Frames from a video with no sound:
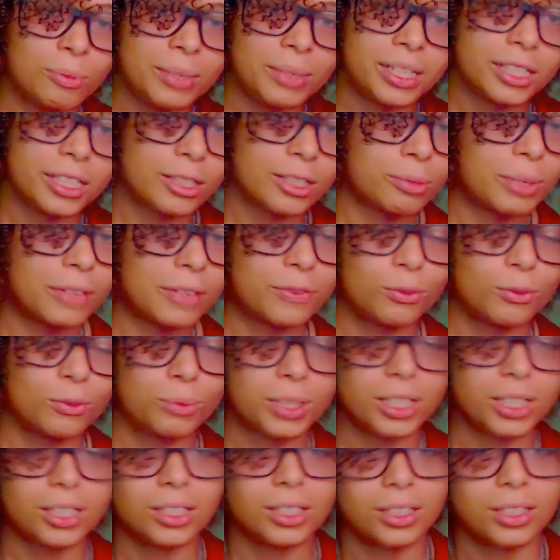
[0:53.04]
would be disrespectful
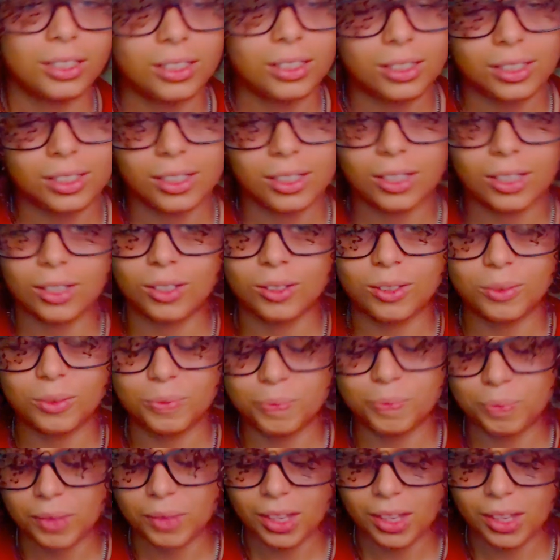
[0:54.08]
because, you know,